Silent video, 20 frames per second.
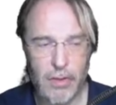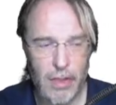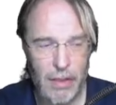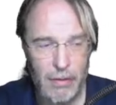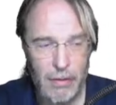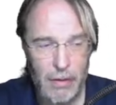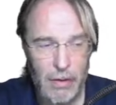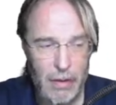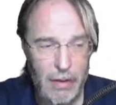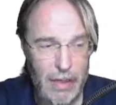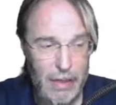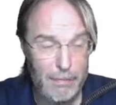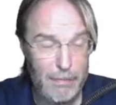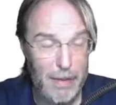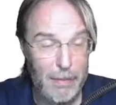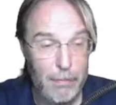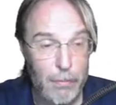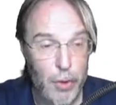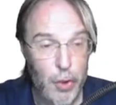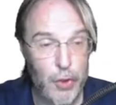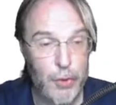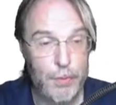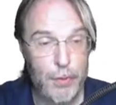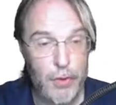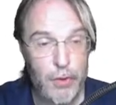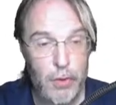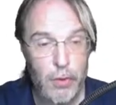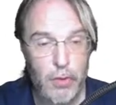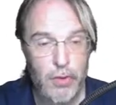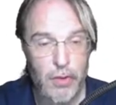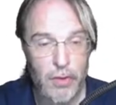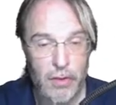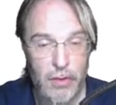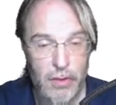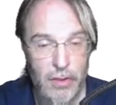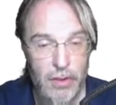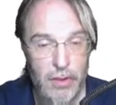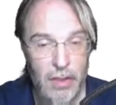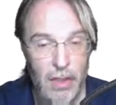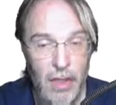There can be multiple
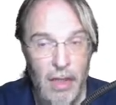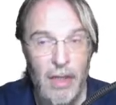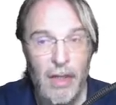users.